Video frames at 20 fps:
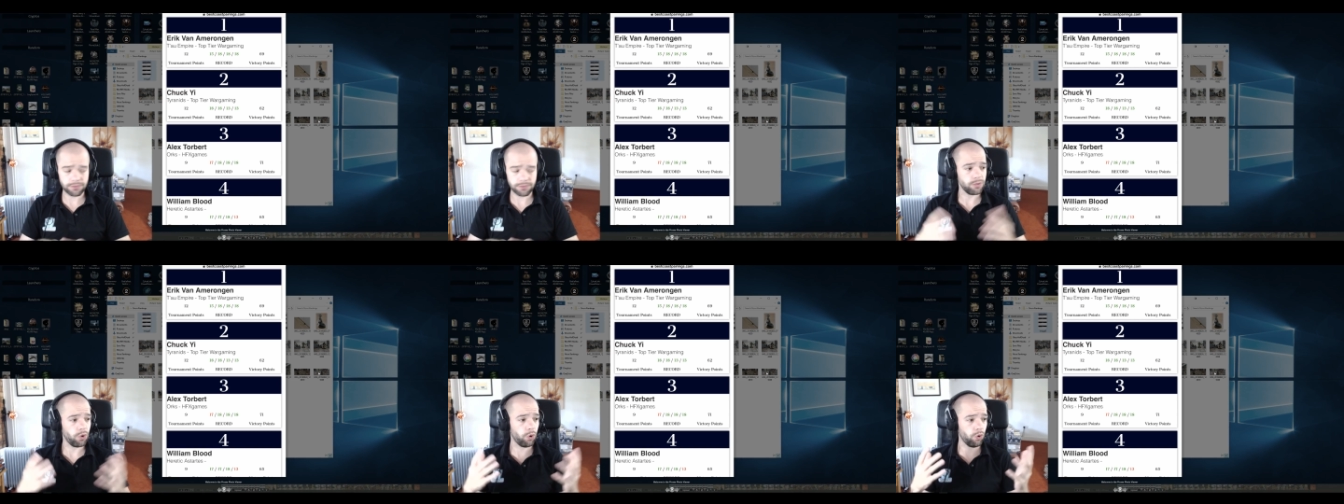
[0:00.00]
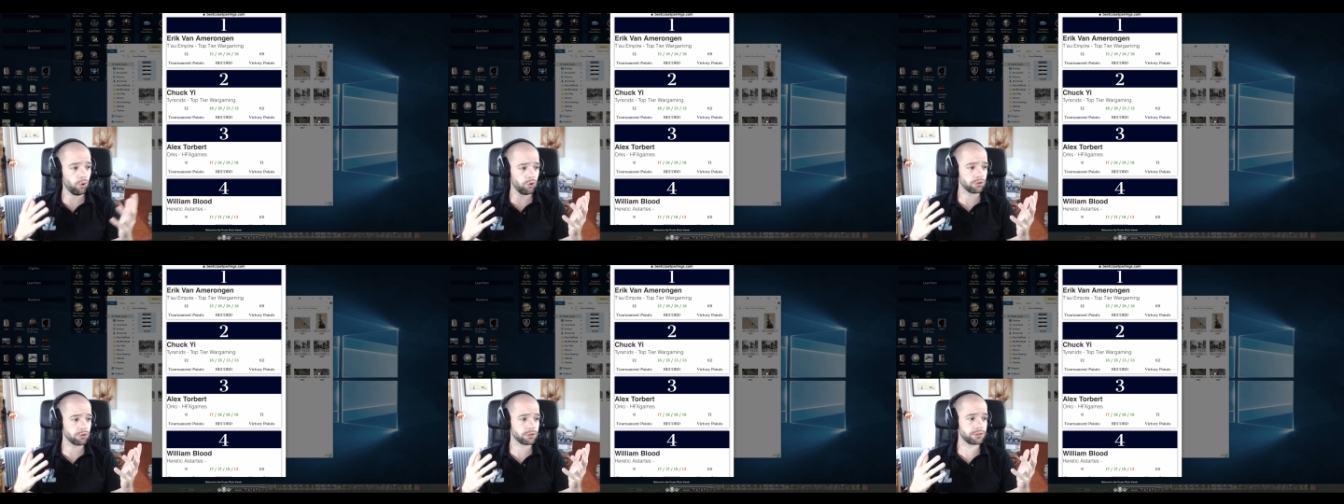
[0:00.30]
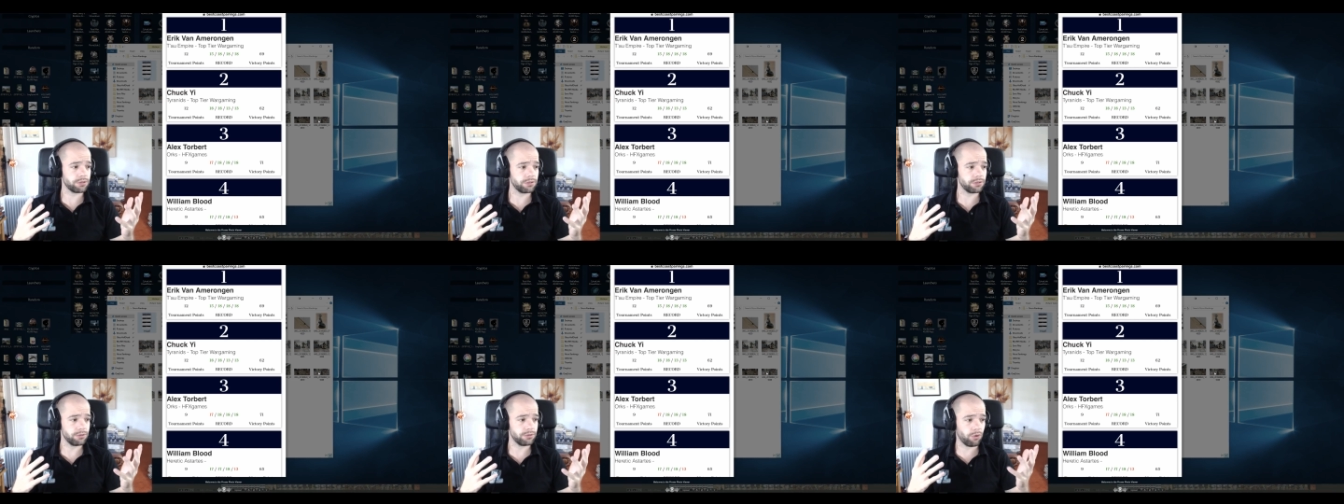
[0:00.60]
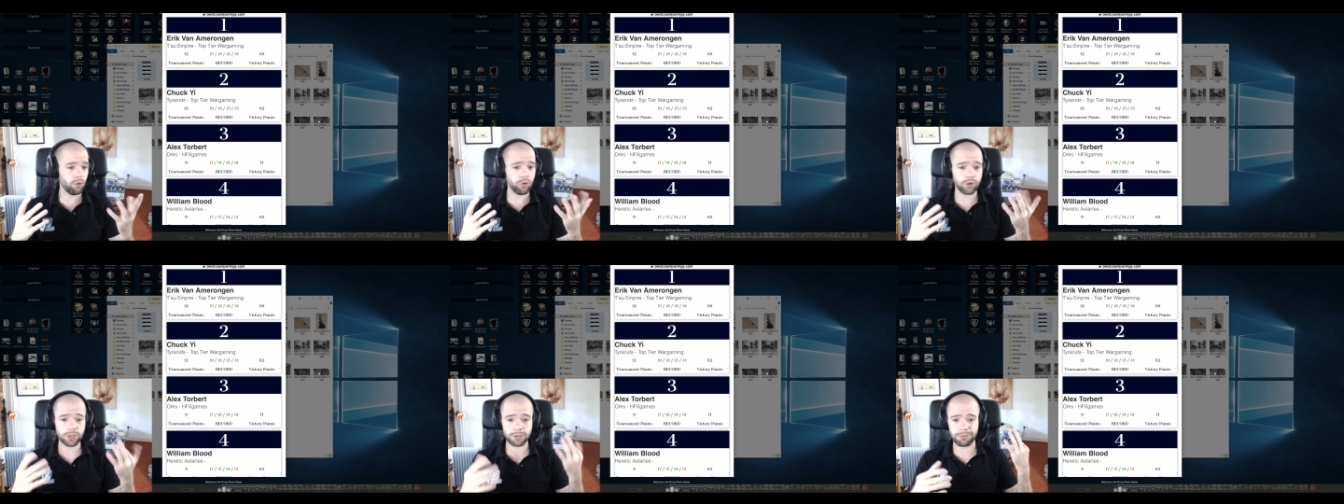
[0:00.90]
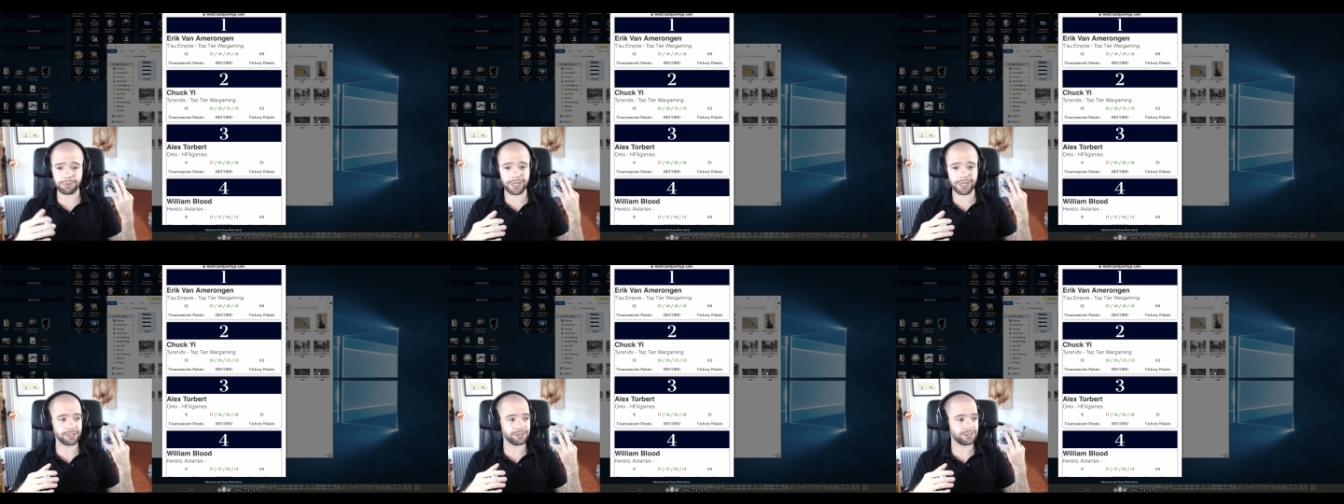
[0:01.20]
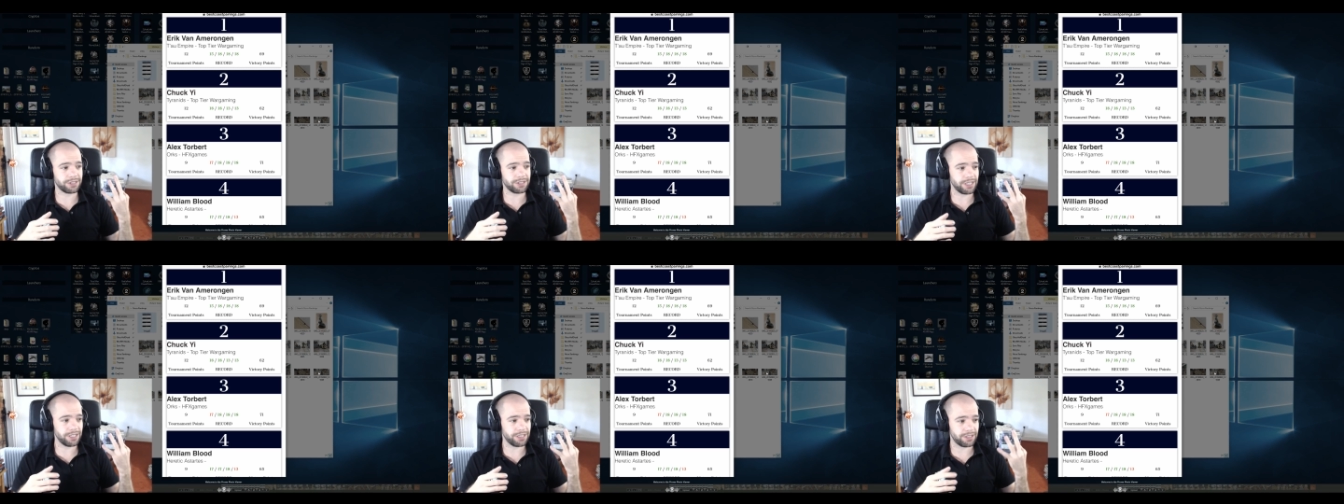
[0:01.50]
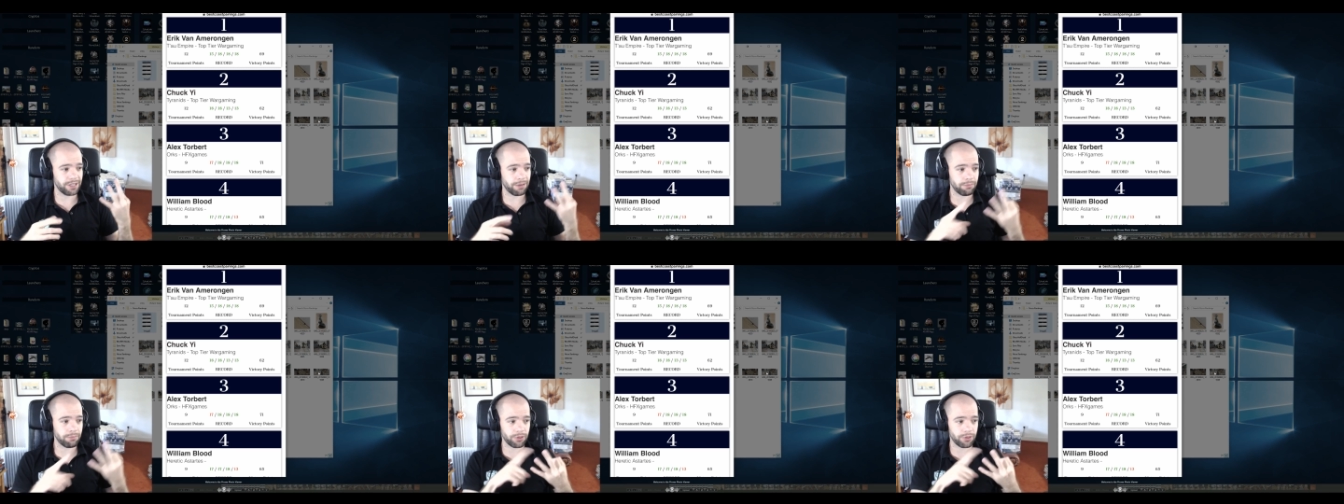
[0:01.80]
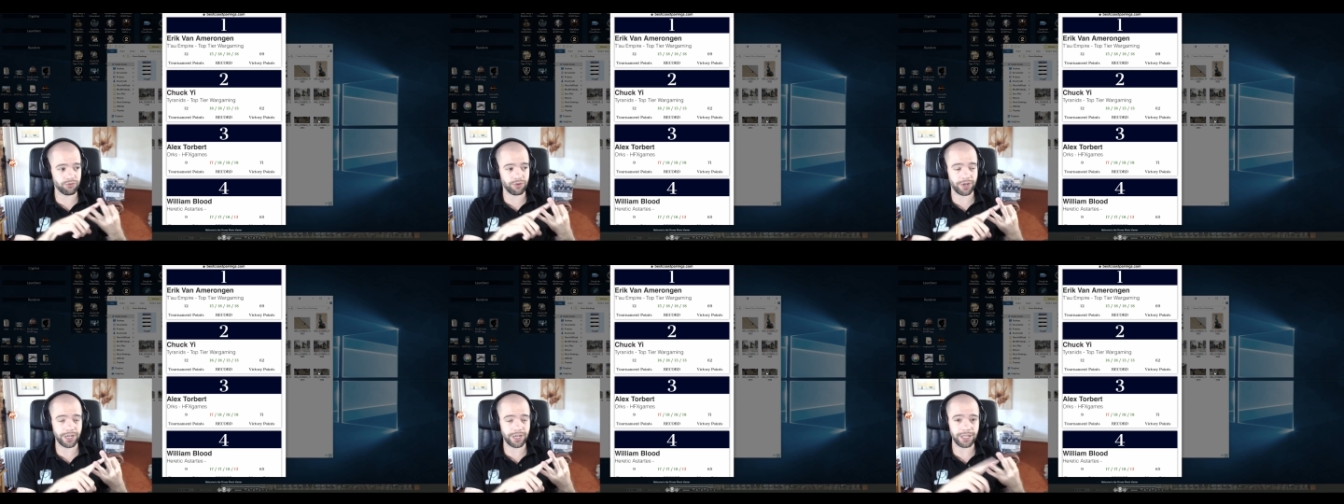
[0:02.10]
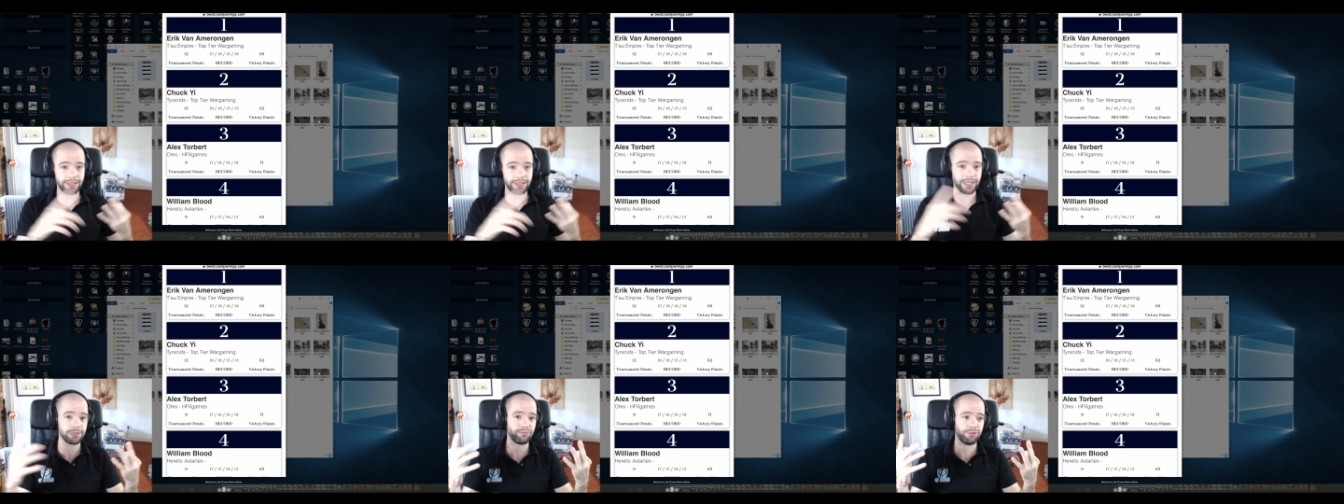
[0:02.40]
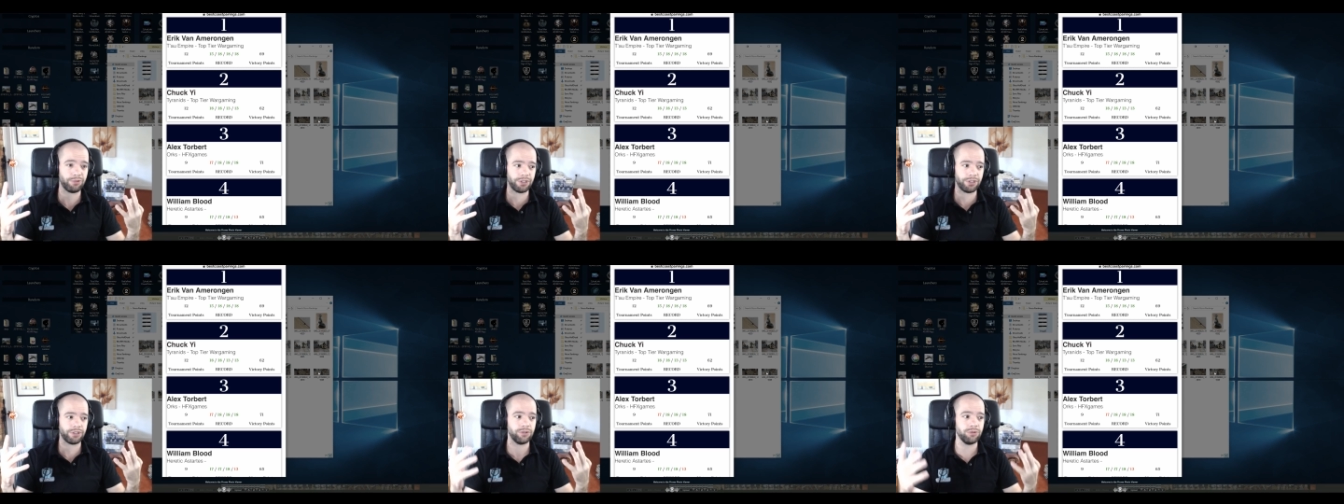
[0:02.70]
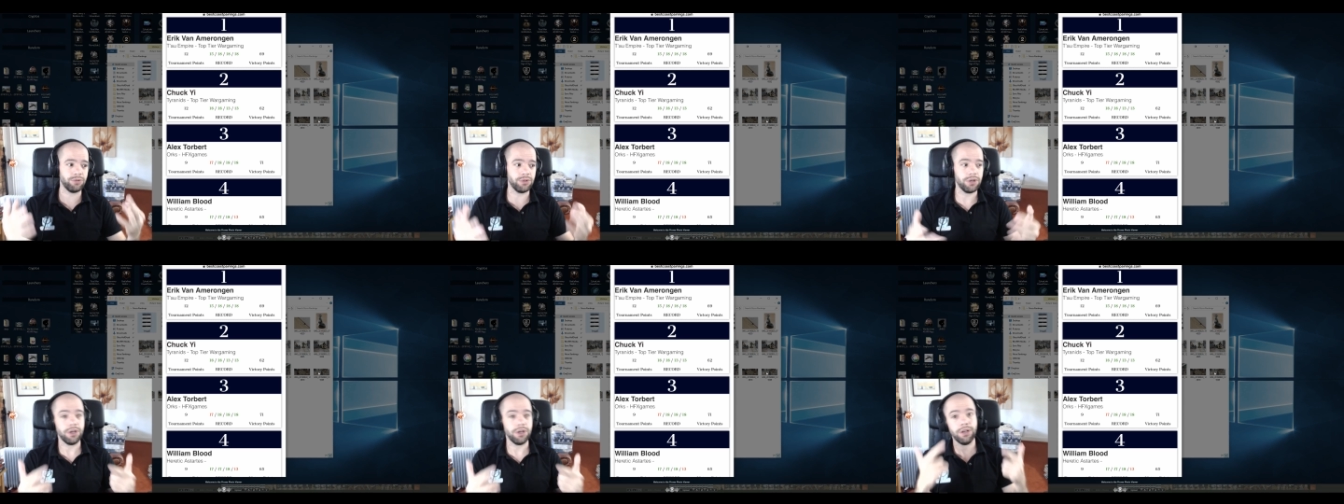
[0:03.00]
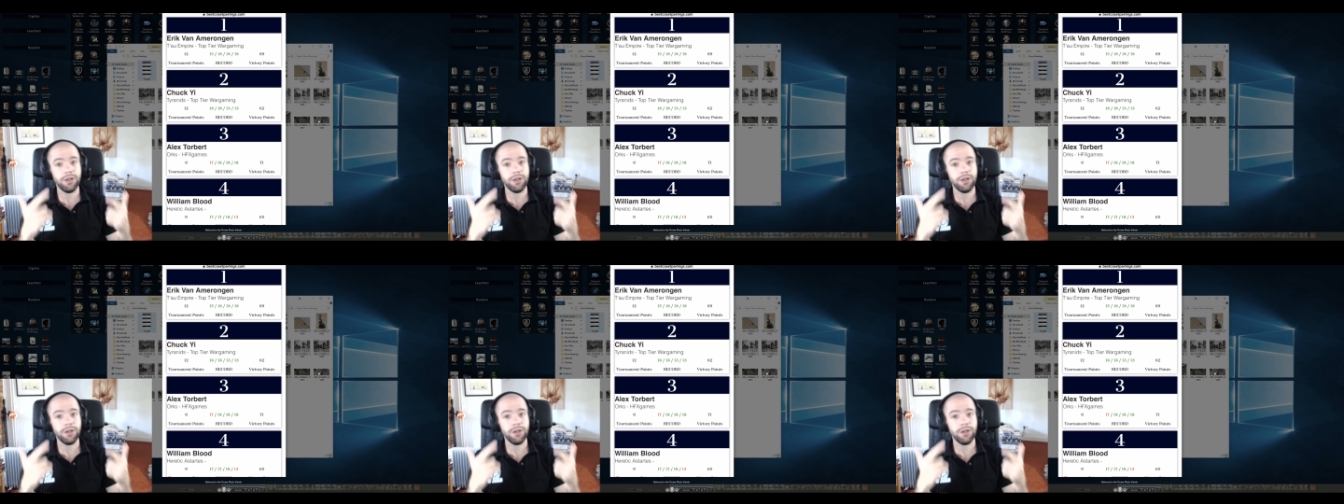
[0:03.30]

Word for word: Orcs. Orcs being seed number three, that's pretty cool.